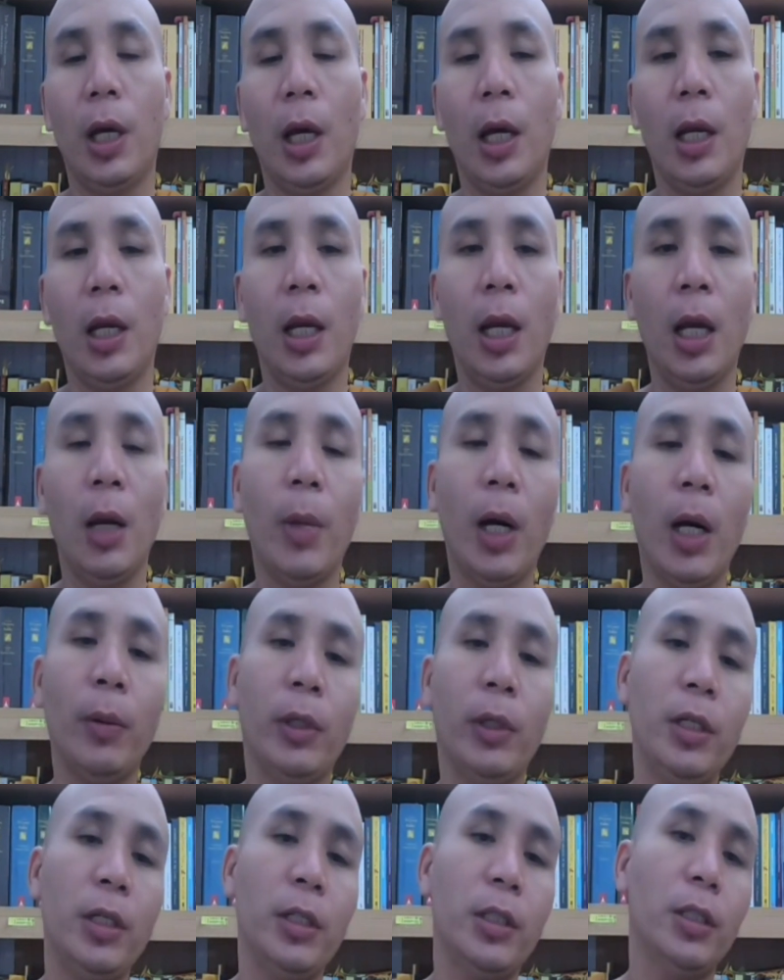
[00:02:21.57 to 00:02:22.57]
and have
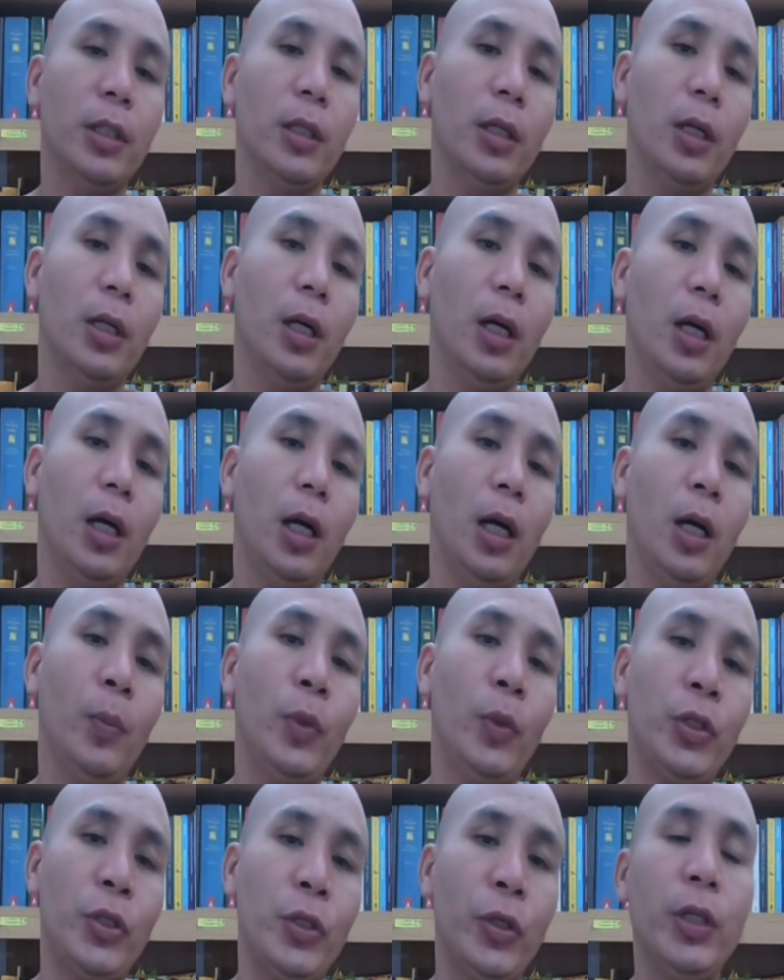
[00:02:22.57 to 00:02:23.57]
out this
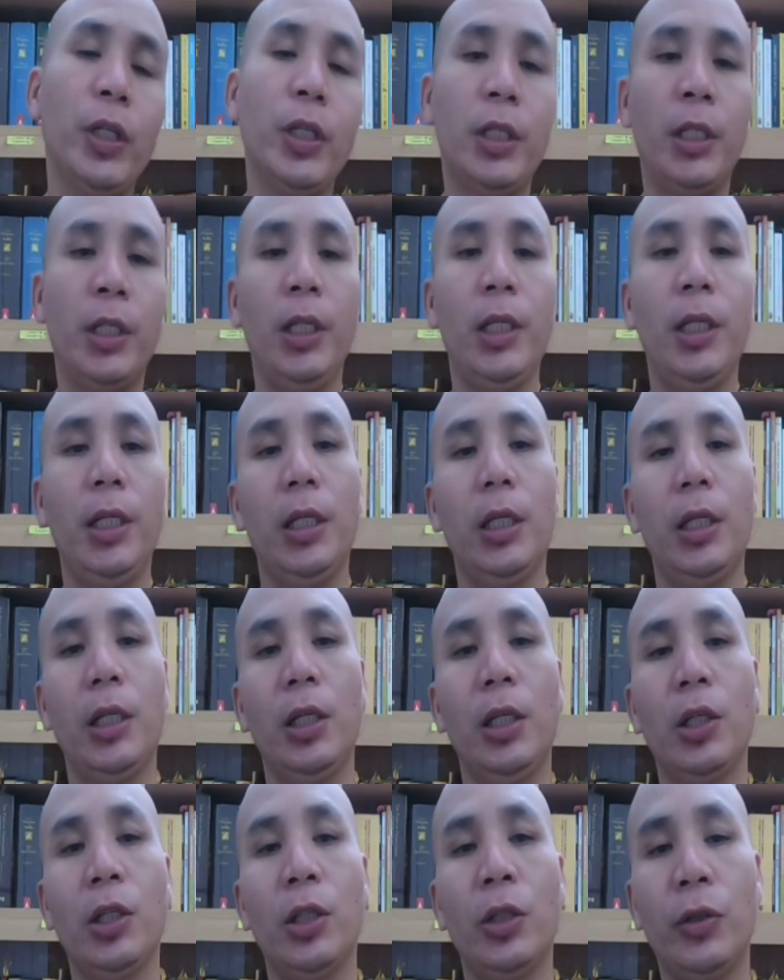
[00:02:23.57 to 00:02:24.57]
opportunity
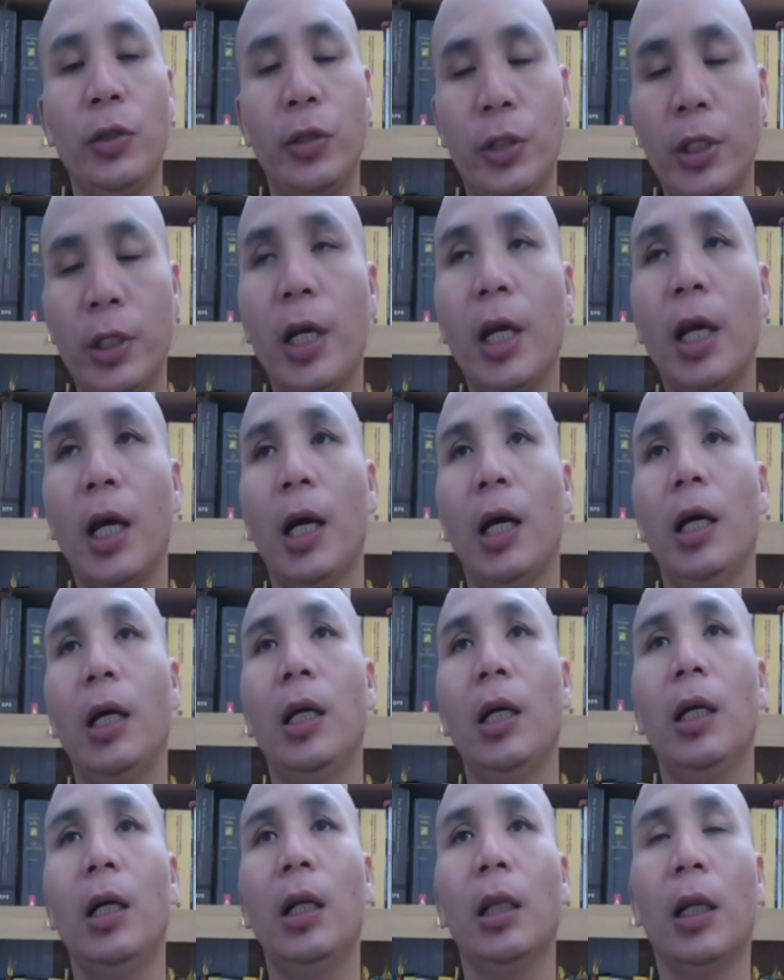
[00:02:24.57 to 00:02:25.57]
to
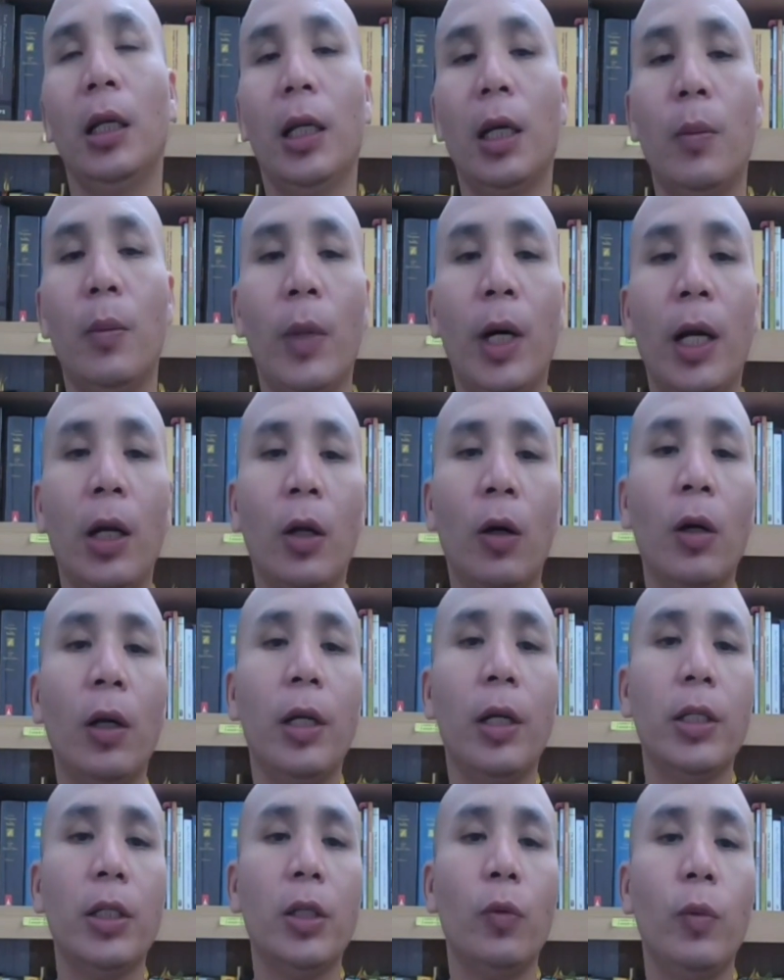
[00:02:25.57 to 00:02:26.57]
share the Dhamma
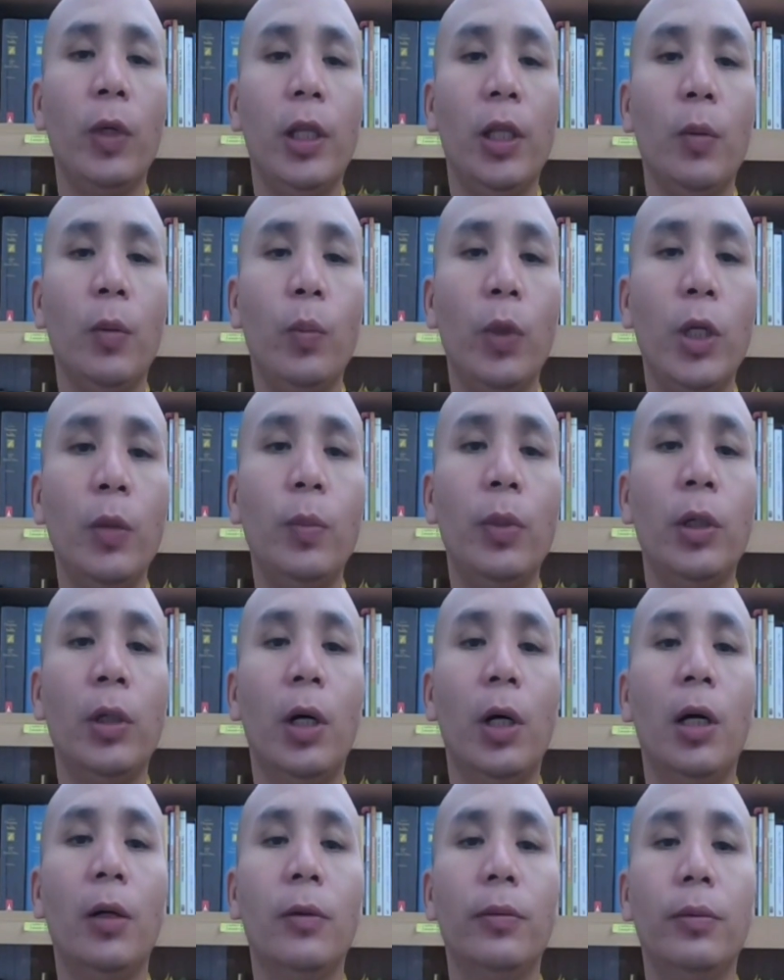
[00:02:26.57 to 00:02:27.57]
knowledge with the
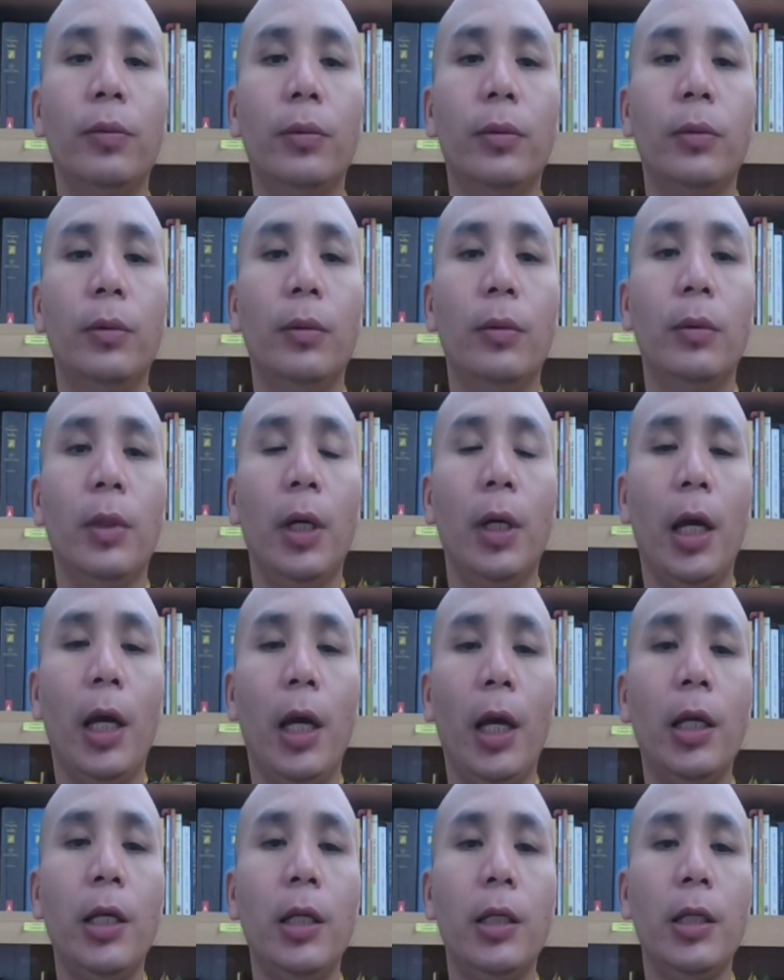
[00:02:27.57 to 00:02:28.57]
people of
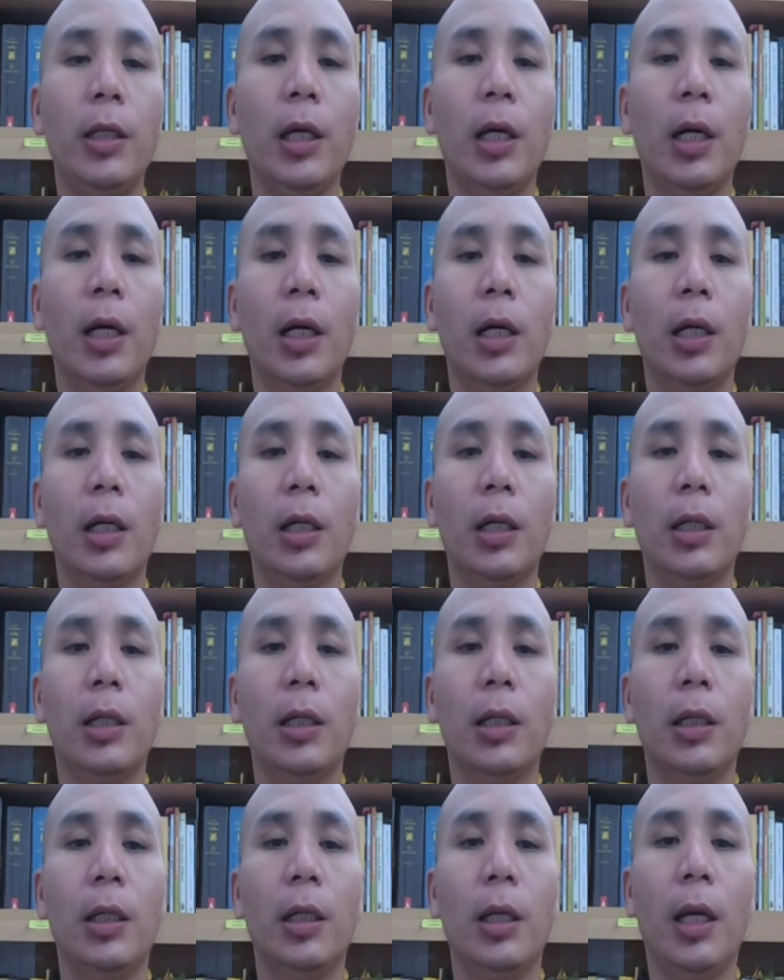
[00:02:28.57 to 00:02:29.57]
India
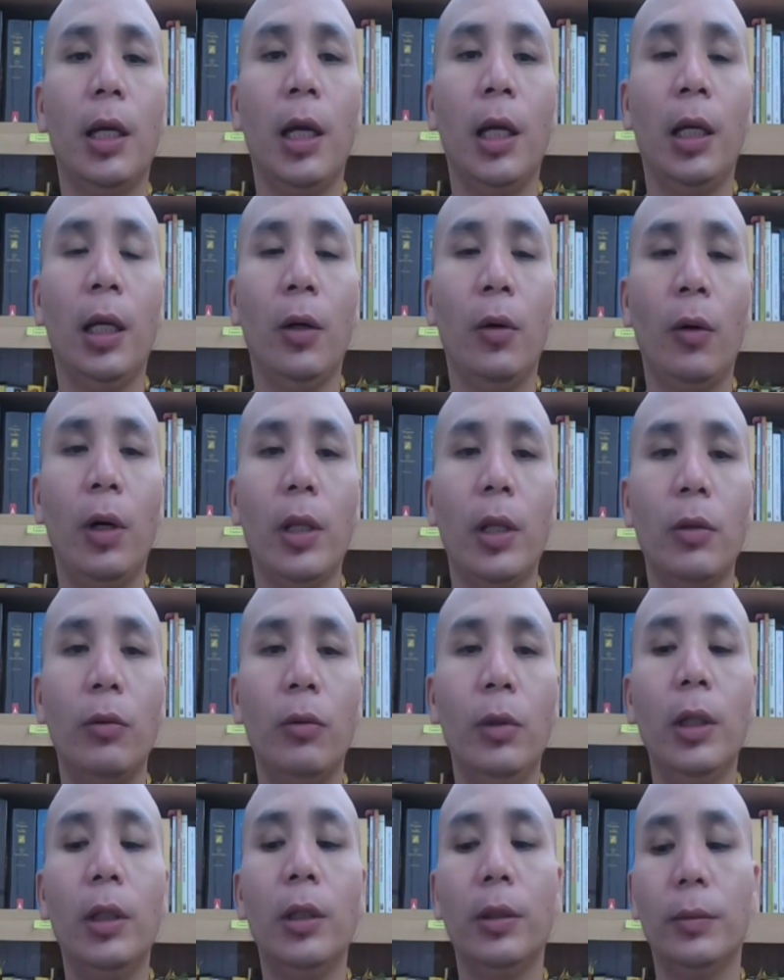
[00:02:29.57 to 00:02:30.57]
and around
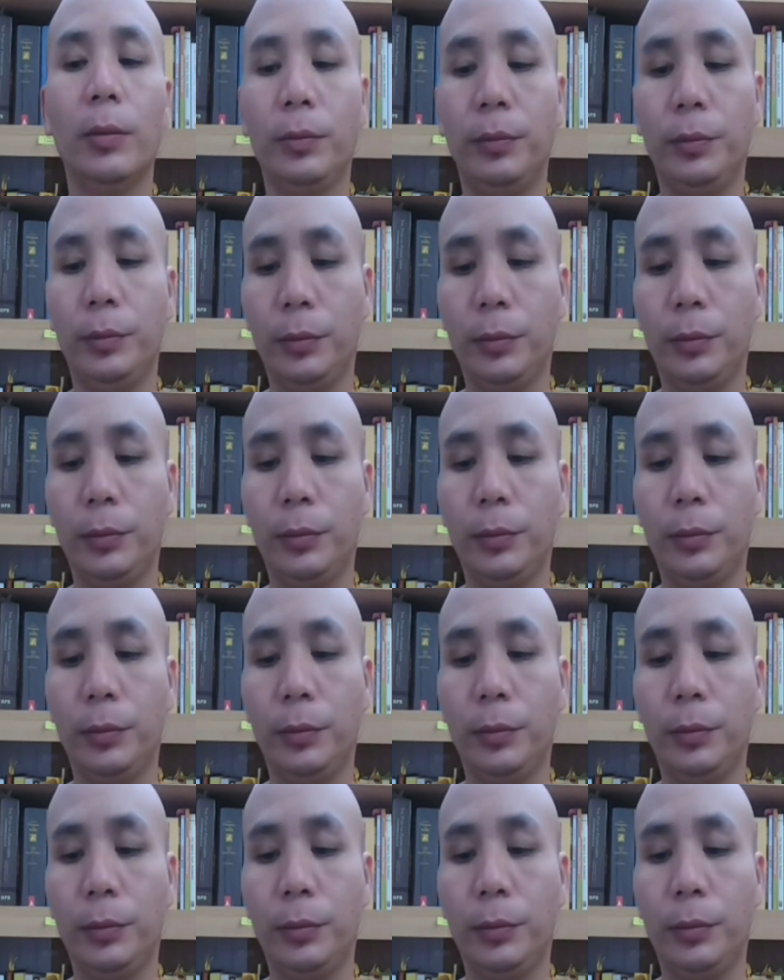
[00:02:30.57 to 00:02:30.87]
the world.